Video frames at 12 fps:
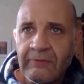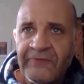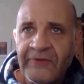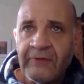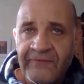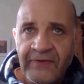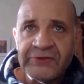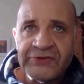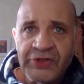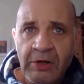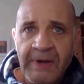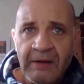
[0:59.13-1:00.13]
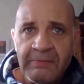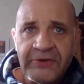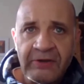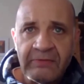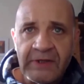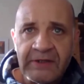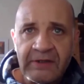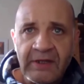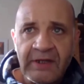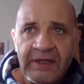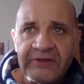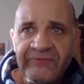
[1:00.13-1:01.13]
the job I'm doing,
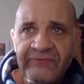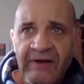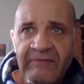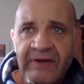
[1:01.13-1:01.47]
it's